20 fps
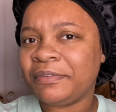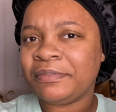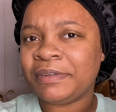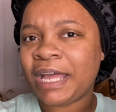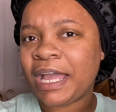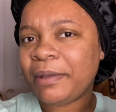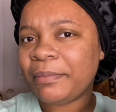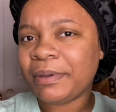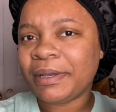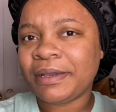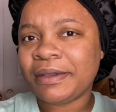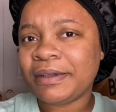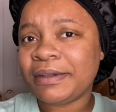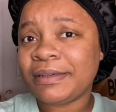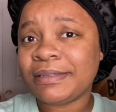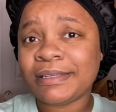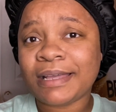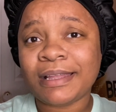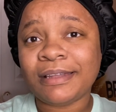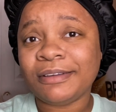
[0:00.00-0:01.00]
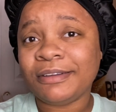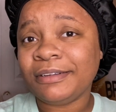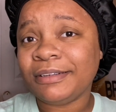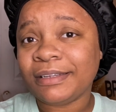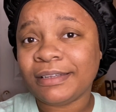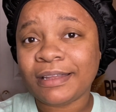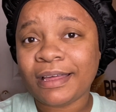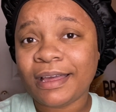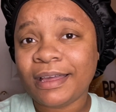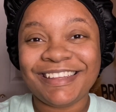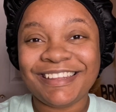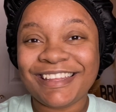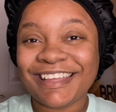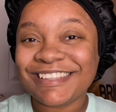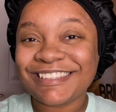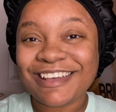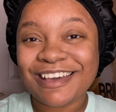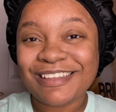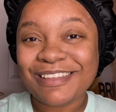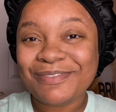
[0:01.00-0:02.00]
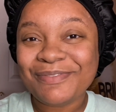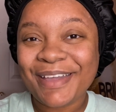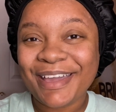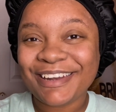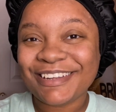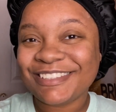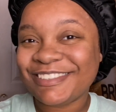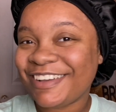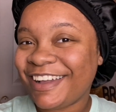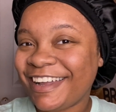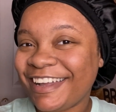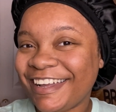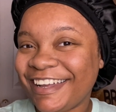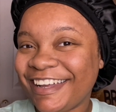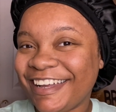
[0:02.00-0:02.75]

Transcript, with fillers: night because I learned a lot. That's all that matters, right?